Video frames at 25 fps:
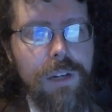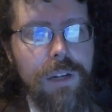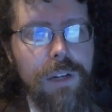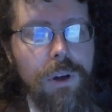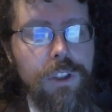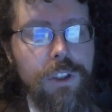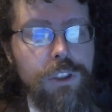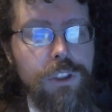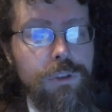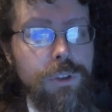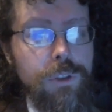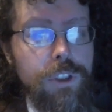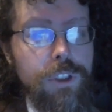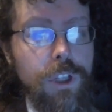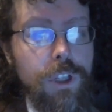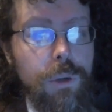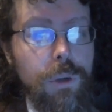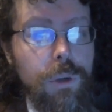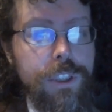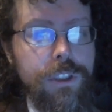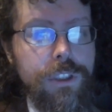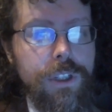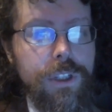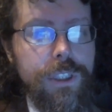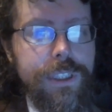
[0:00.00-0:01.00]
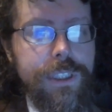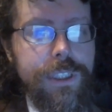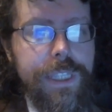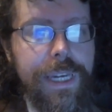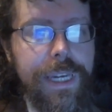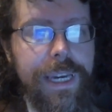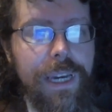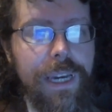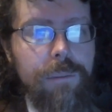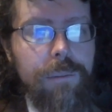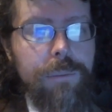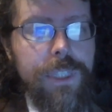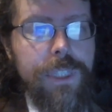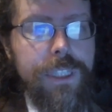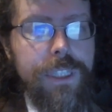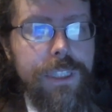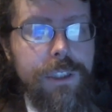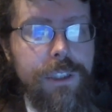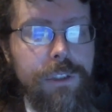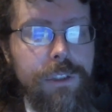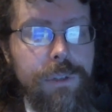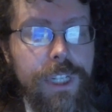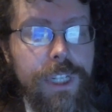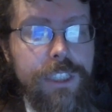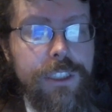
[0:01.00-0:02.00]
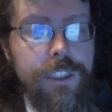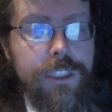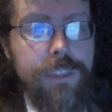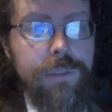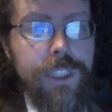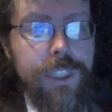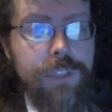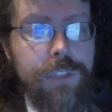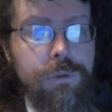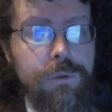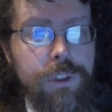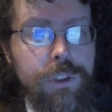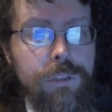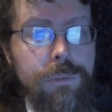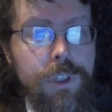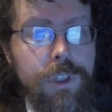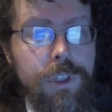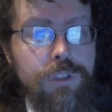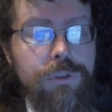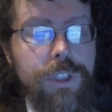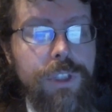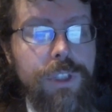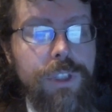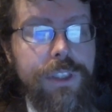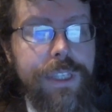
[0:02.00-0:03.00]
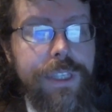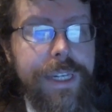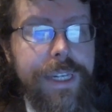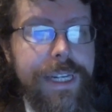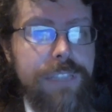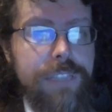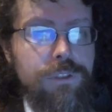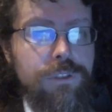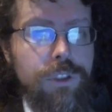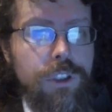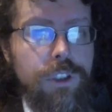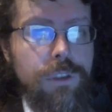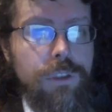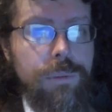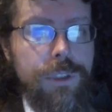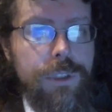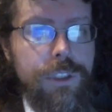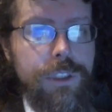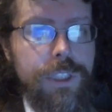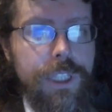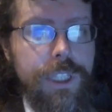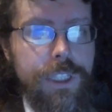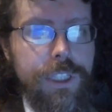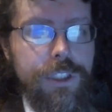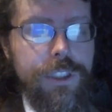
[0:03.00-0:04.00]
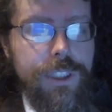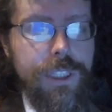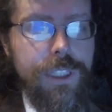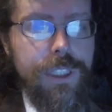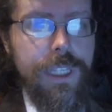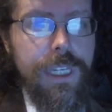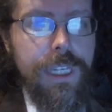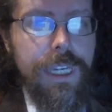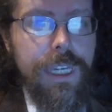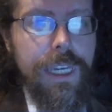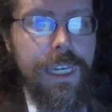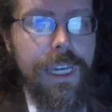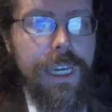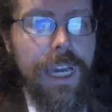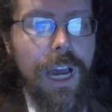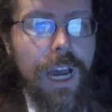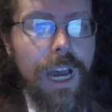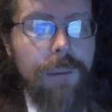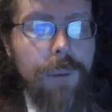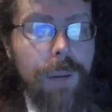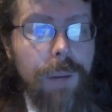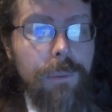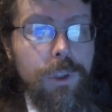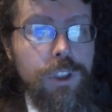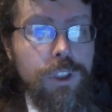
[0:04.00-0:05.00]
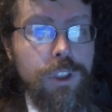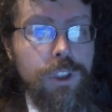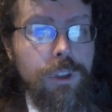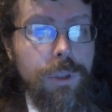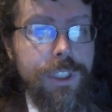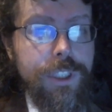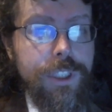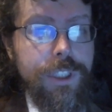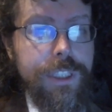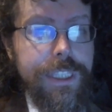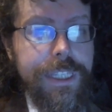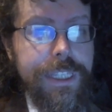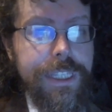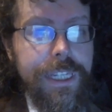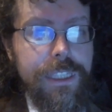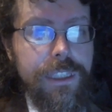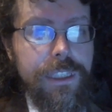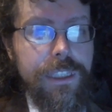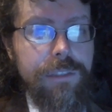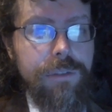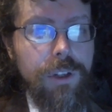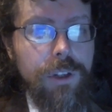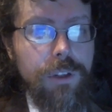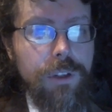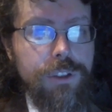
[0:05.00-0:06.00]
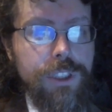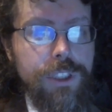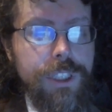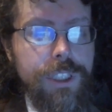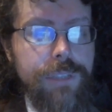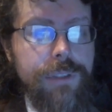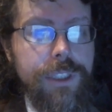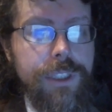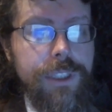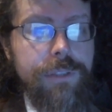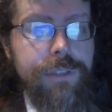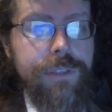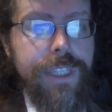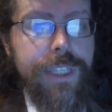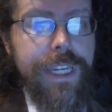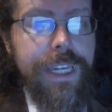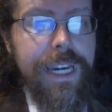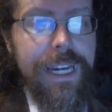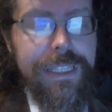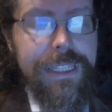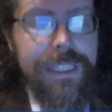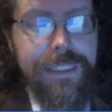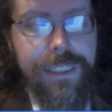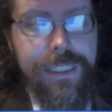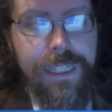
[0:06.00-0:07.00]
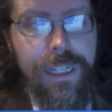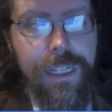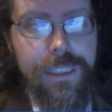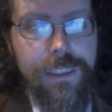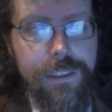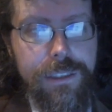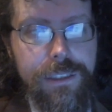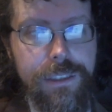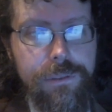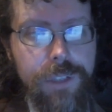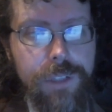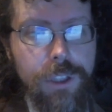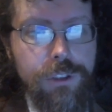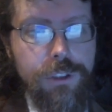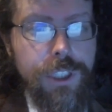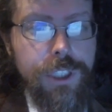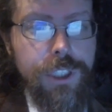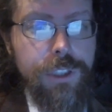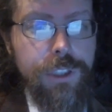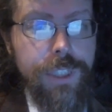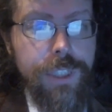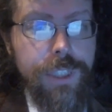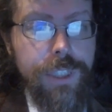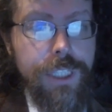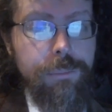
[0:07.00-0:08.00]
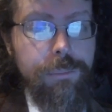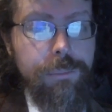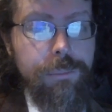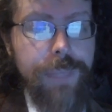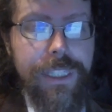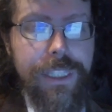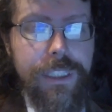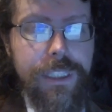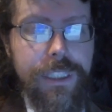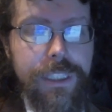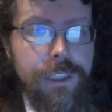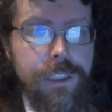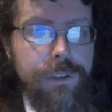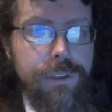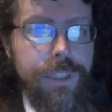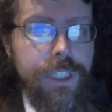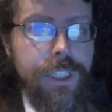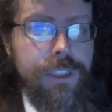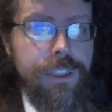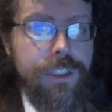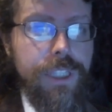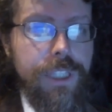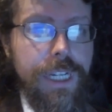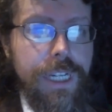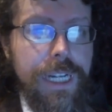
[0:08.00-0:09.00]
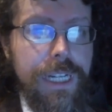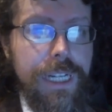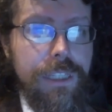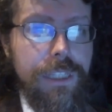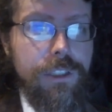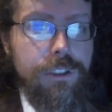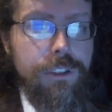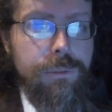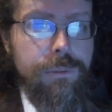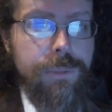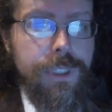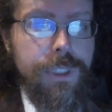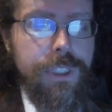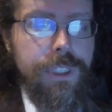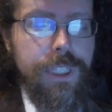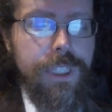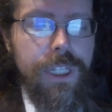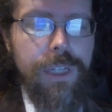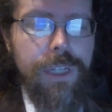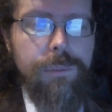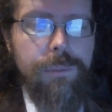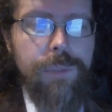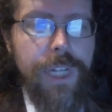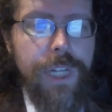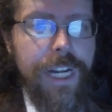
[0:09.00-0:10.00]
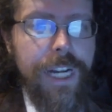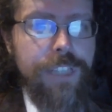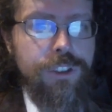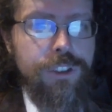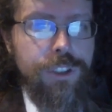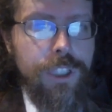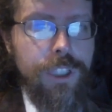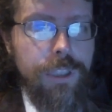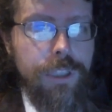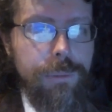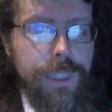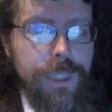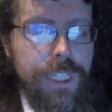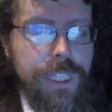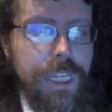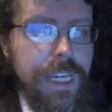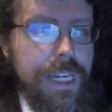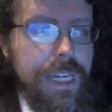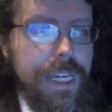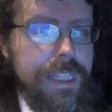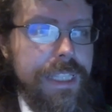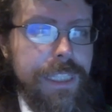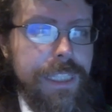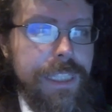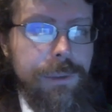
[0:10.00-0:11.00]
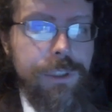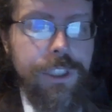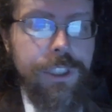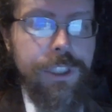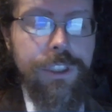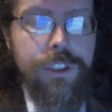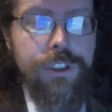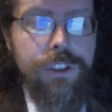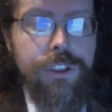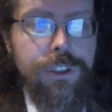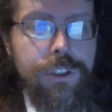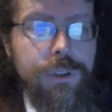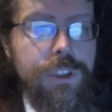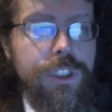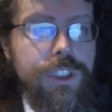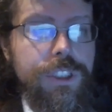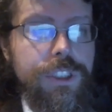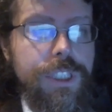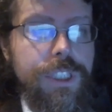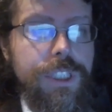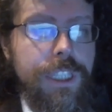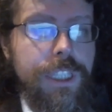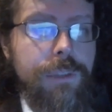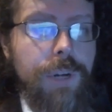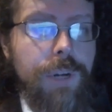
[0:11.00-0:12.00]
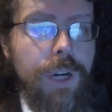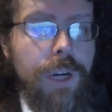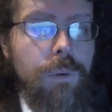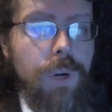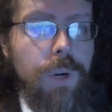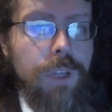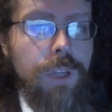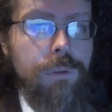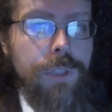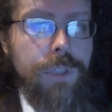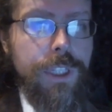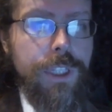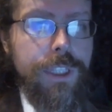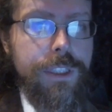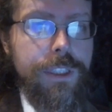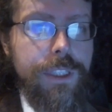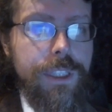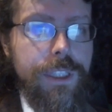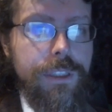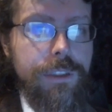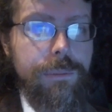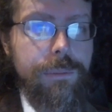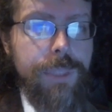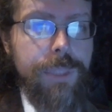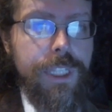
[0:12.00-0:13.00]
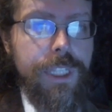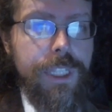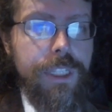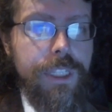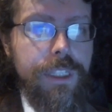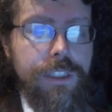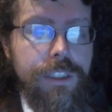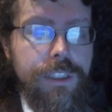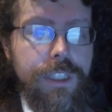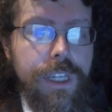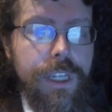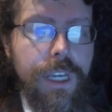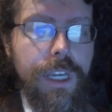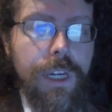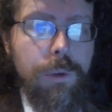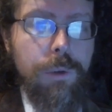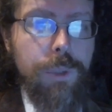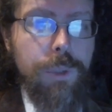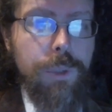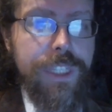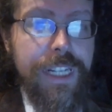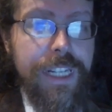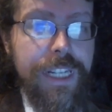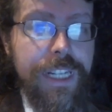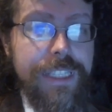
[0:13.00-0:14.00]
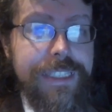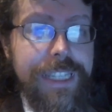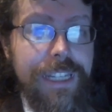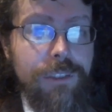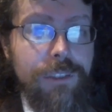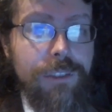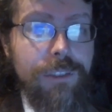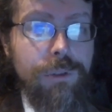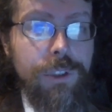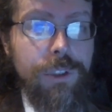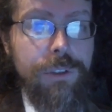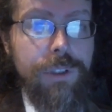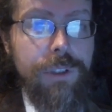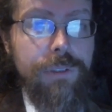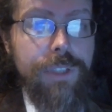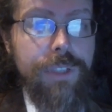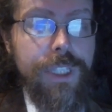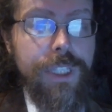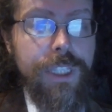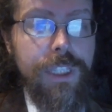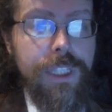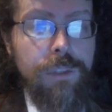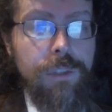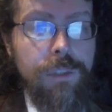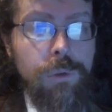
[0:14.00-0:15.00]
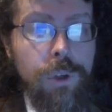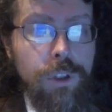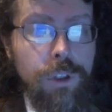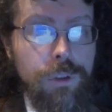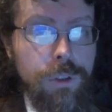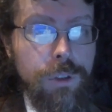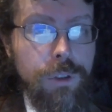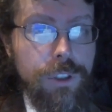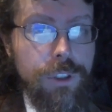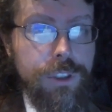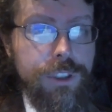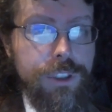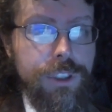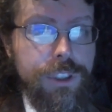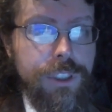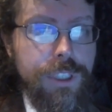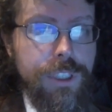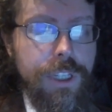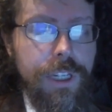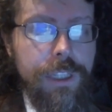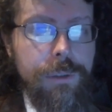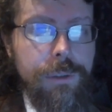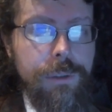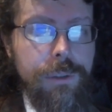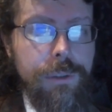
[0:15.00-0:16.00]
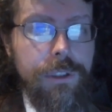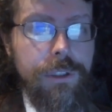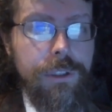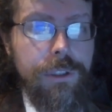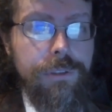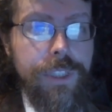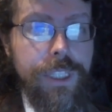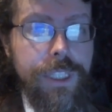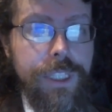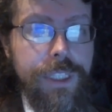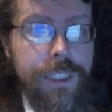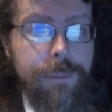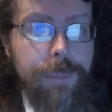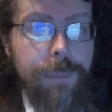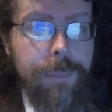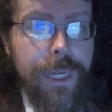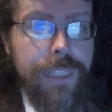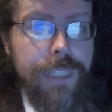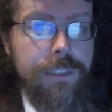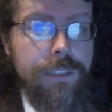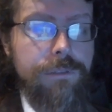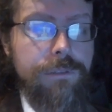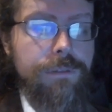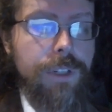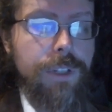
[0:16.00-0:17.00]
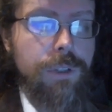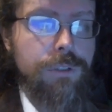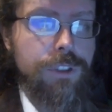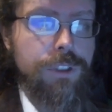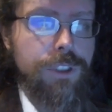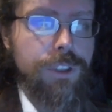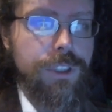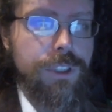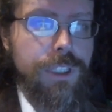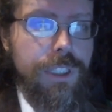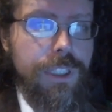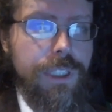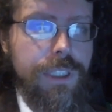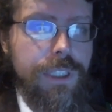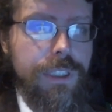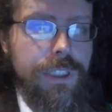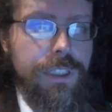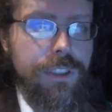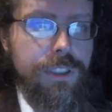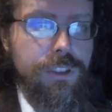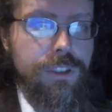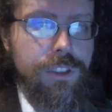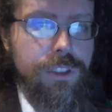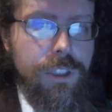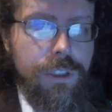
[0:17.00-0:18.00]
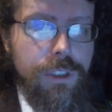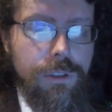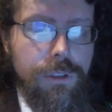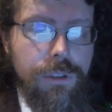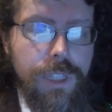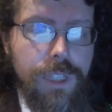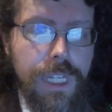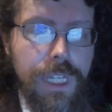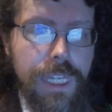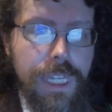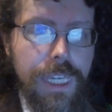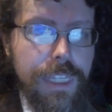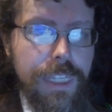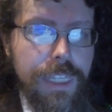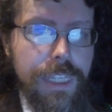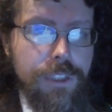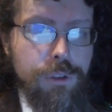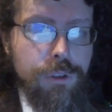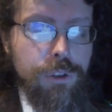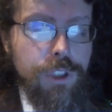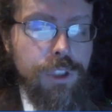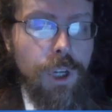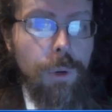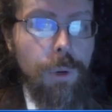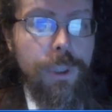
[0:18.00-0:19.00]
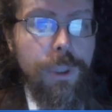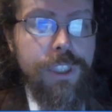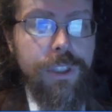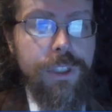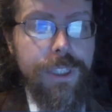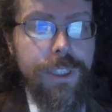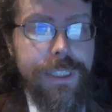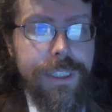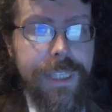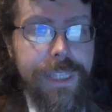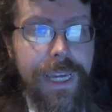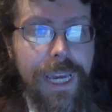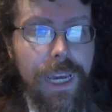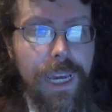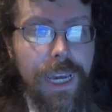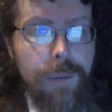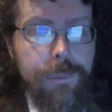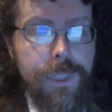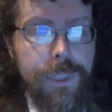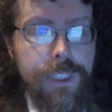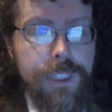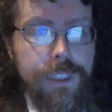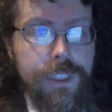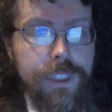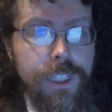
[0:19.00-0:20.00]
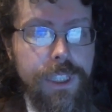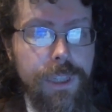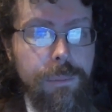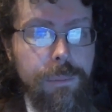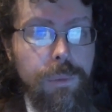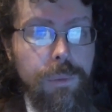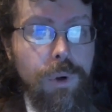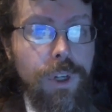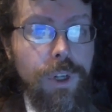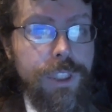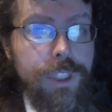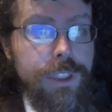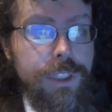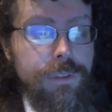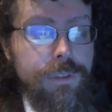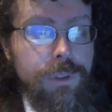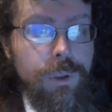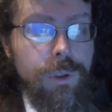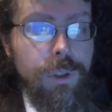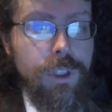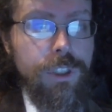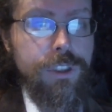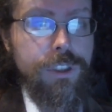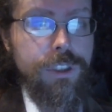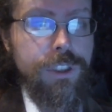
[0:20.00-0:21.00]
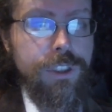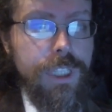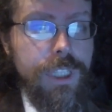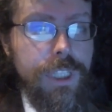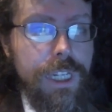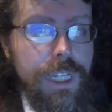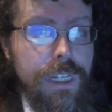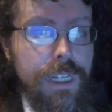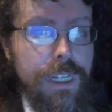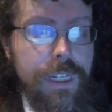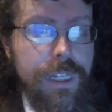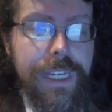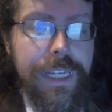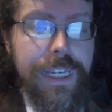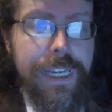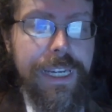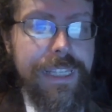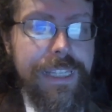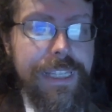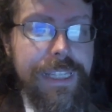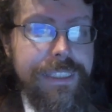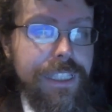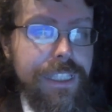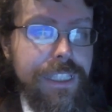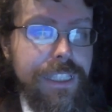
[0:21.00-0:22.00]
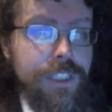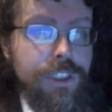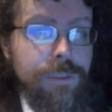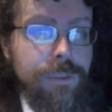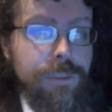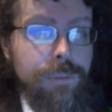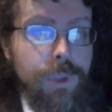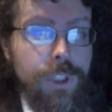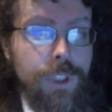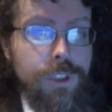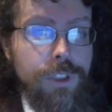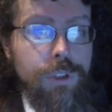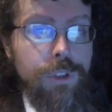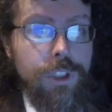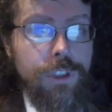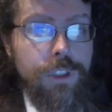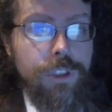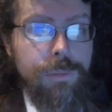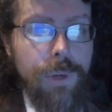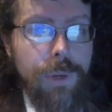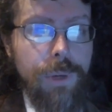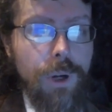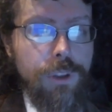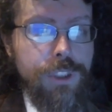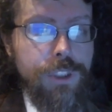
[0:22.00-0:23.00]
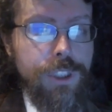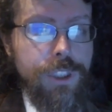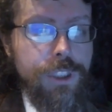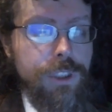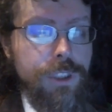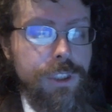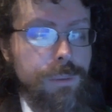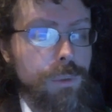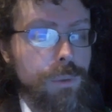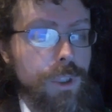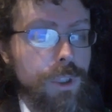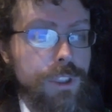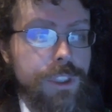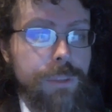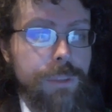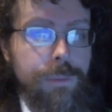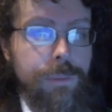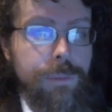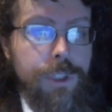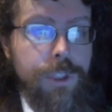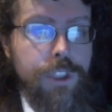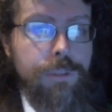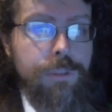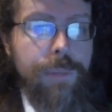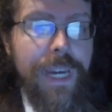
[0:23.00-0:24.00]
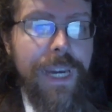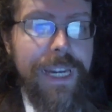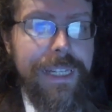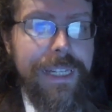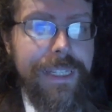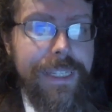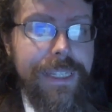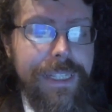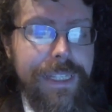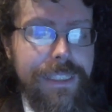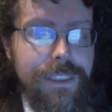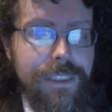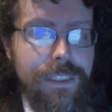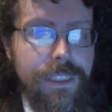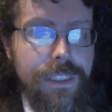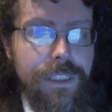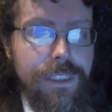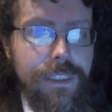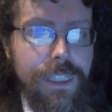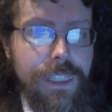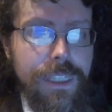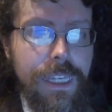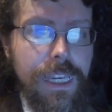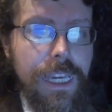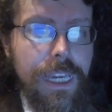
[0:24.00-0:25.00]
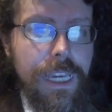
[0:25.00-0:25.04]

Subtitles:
Well, this was always going to happen. The rest of it was mostly a theatrical production. Obama was always going to get the votes, and even if he hadn't got the votes, he already made it clear to Congressman Brad Sherman that he was going to do this anyway, one way or another, because we're not exactly living in a law and order society, we're living in a pen and phone society. So this was always going to happen. The point, of course, is that it's important to expose it, it's important to push back against it,